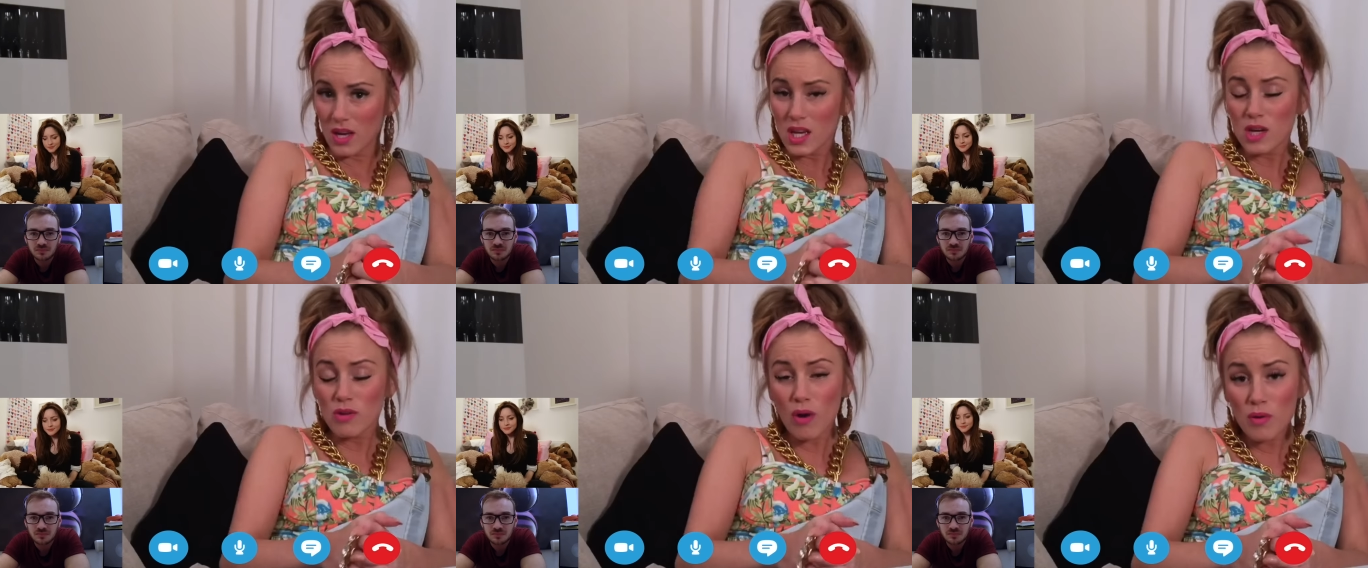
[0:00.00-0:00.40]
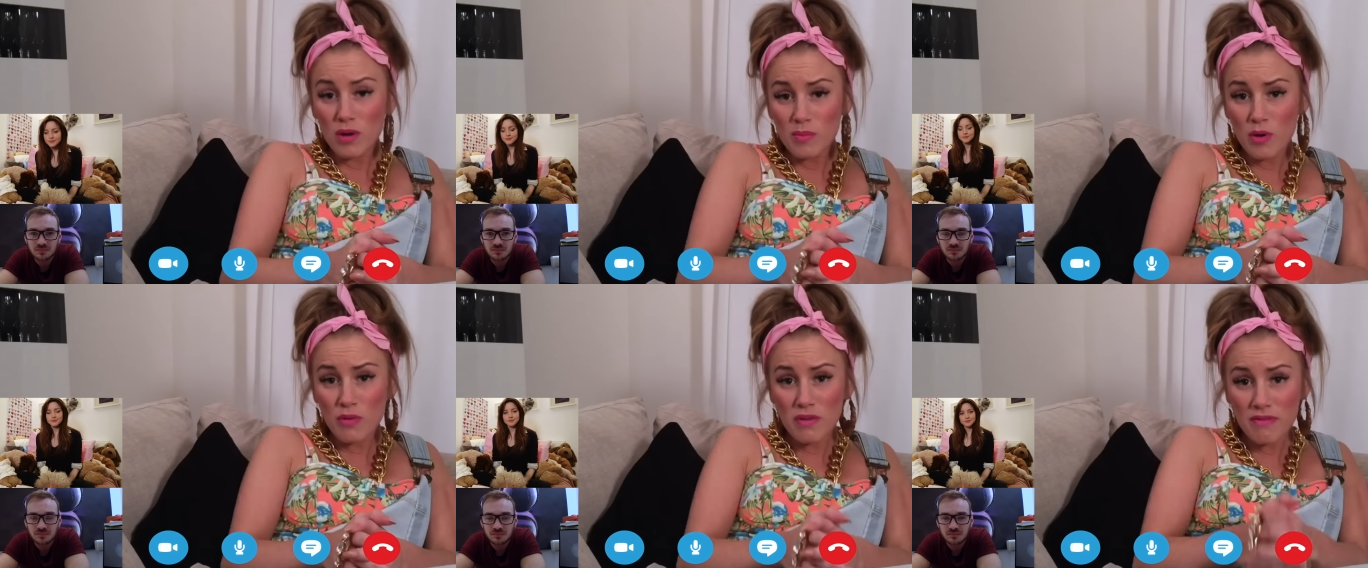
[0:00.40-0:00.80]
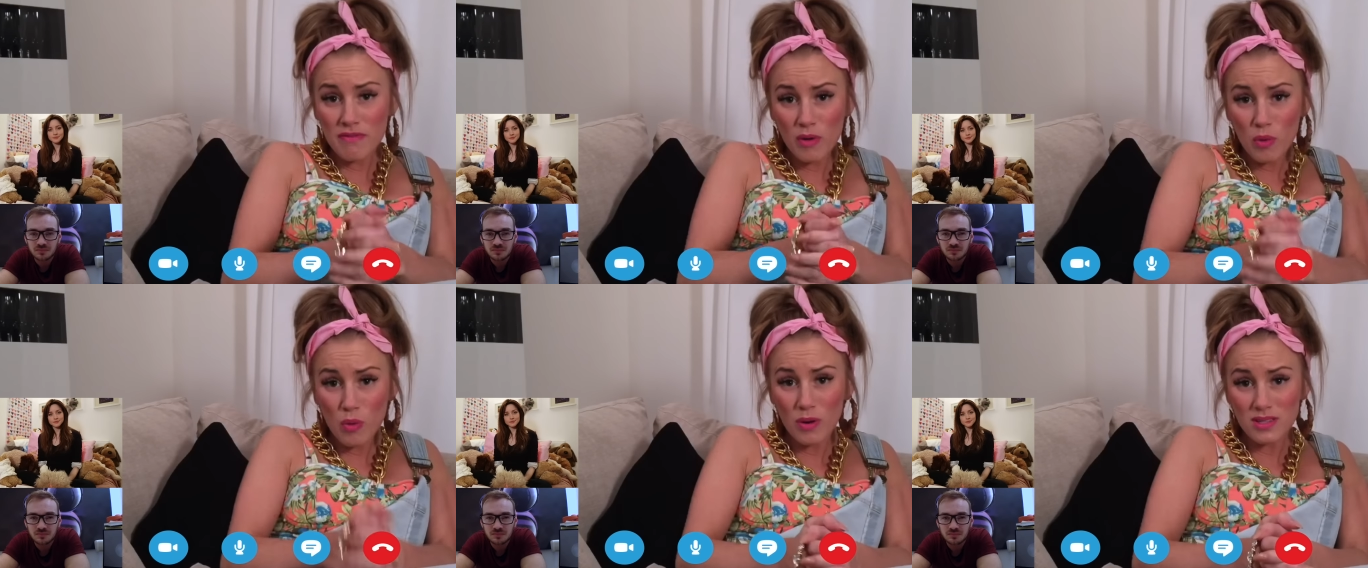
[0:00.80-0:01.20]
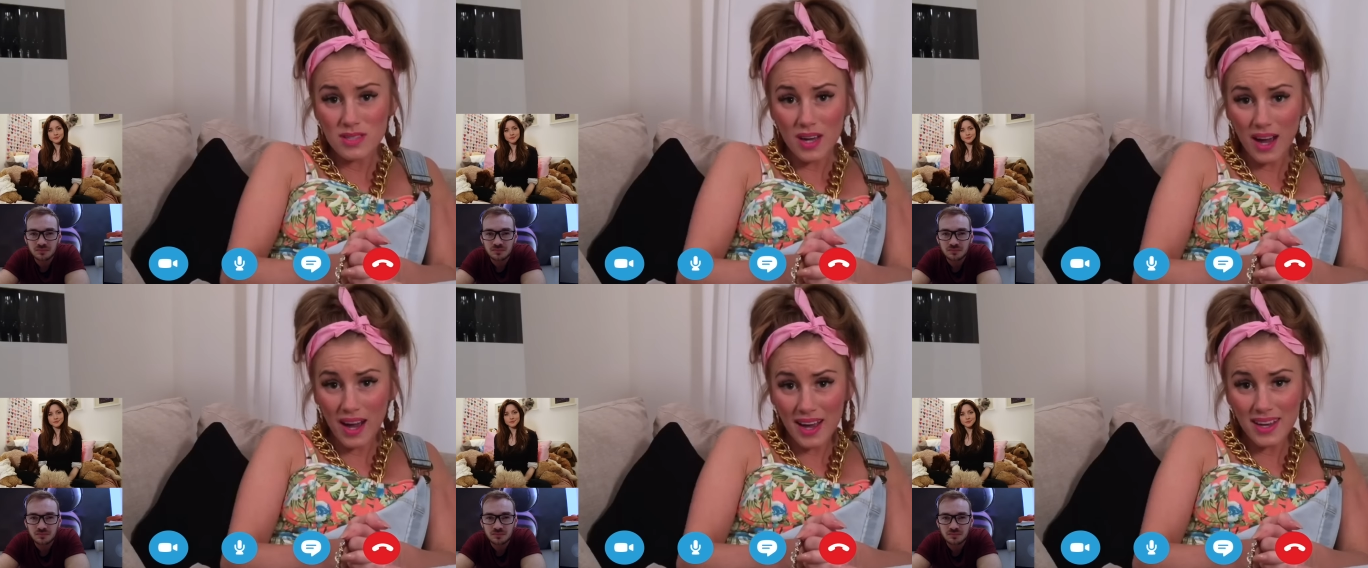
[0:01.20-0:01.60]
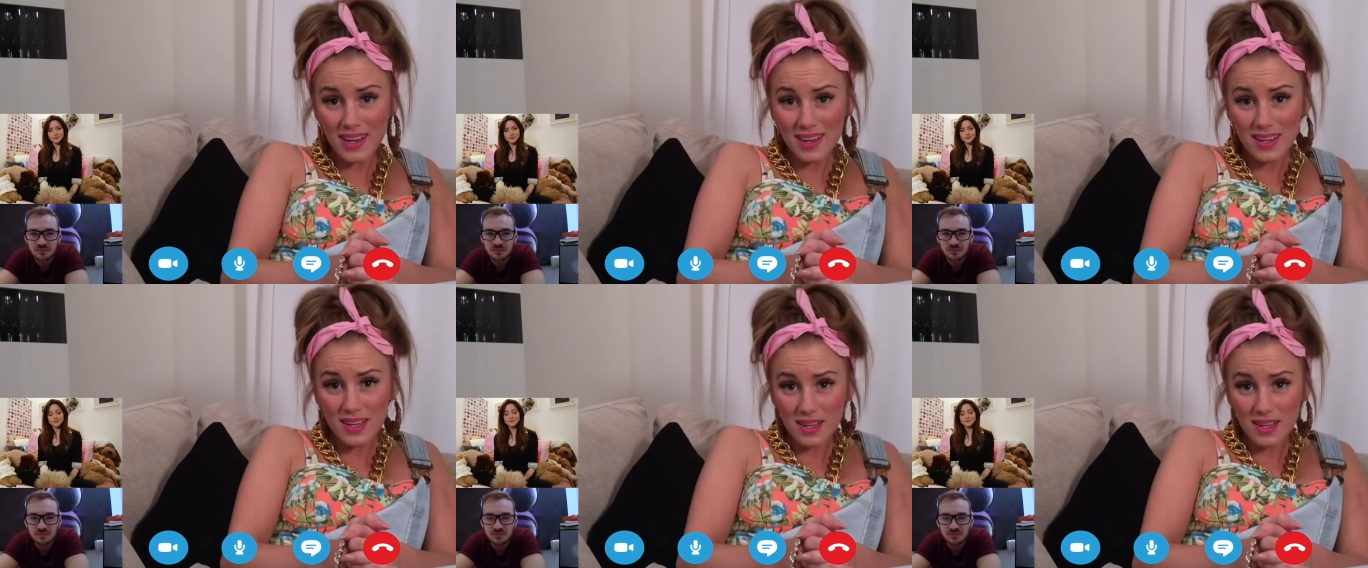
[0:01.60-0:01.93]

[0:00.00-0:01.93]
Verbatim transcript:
Speaker 1: You're only moving forwards, okay?